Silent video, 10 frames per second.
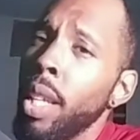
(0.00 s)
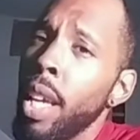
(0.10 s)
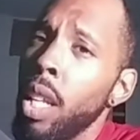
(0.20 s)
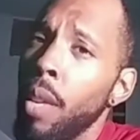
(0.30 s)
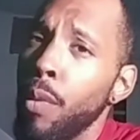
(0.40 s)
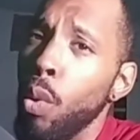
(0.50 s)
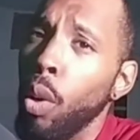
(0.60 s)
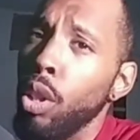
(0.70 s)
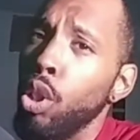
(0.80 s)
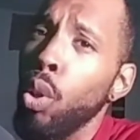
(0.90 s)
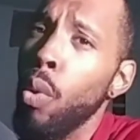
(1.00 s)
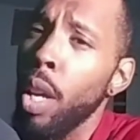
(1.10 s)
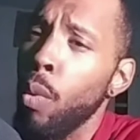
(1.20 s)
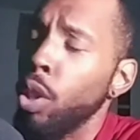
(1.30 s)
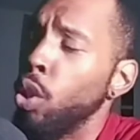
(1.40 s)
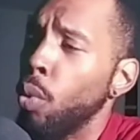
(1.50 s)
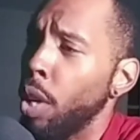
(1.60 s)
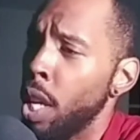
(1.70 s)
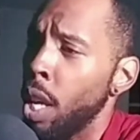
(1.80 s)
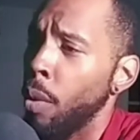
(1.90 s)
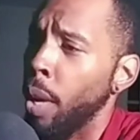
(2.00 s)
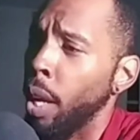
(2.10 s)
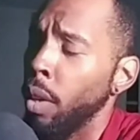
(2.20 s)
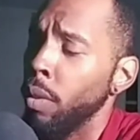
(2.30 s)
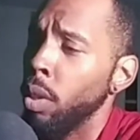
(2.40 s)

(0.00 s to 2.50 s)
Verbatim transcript: again, if you are enjoying what you are hearing,